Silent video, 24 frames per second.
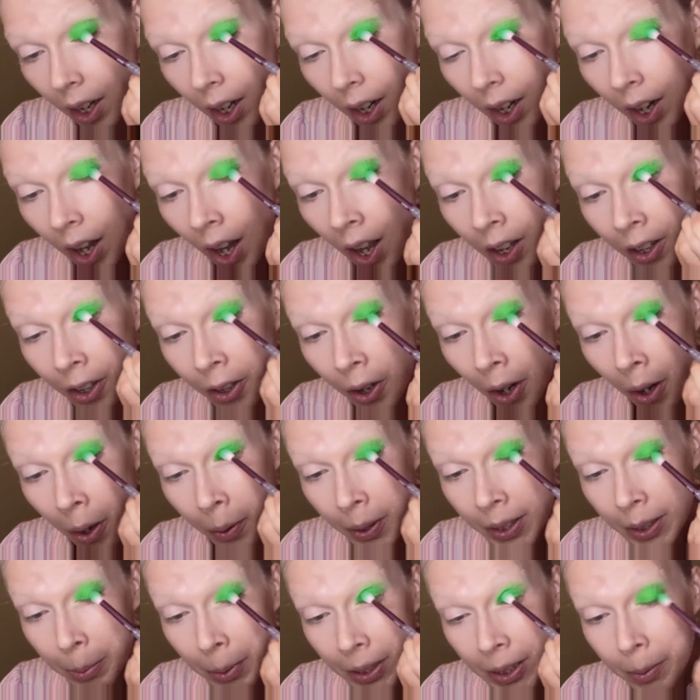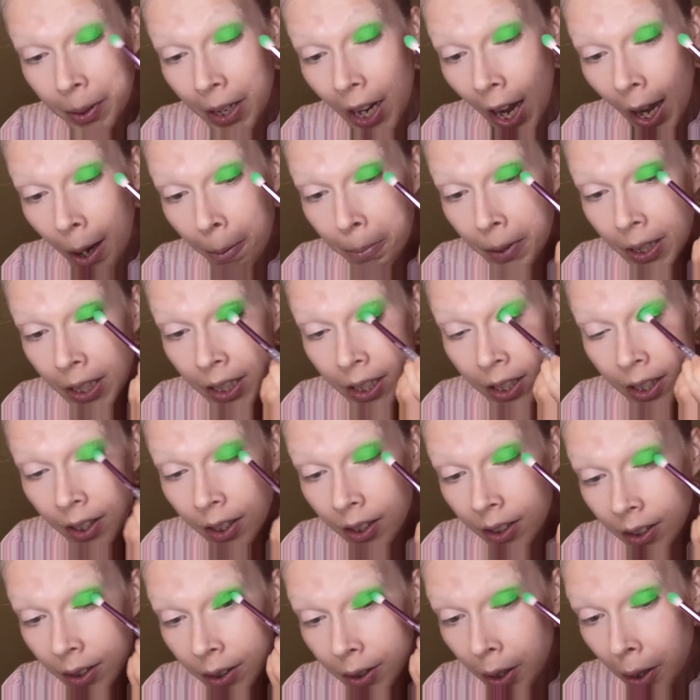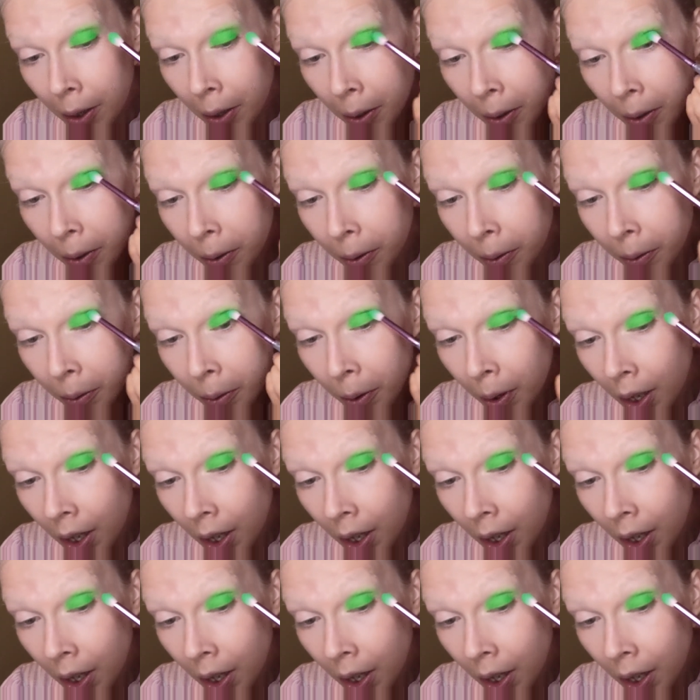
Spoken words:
Color always makes me happy, so,